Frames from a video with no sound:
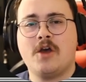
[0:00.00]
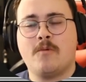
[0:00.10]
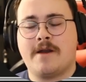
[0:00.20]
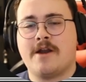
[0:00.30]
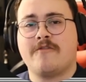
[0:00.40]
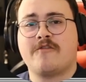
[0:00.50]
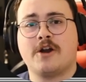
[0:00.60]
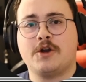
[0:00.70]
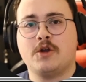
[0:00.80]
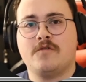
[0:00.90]
whenever
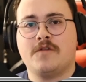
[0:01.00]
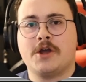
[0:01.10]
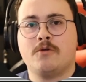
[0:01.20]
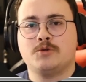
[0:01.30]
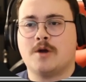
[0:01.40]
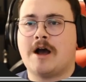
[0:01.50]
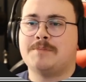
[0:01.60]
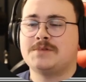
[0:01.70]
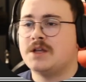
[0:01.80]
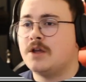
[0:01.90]
a new video
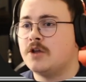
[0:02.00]
drops.